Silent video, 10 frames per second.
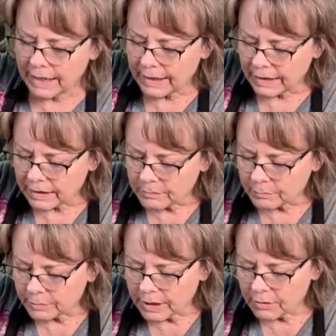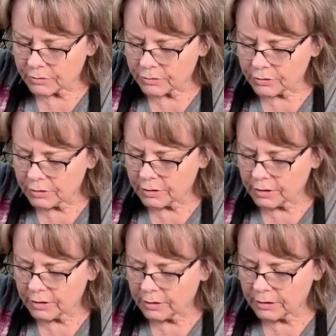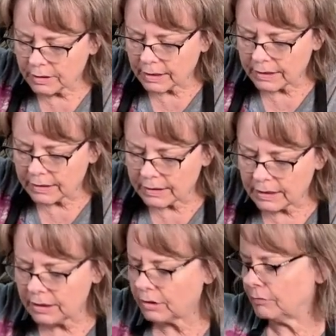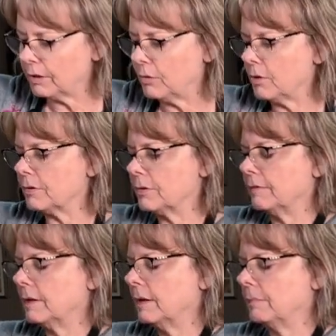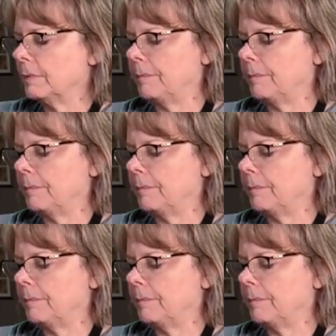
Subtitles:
and brown sugar, I need 3/4 of a cup.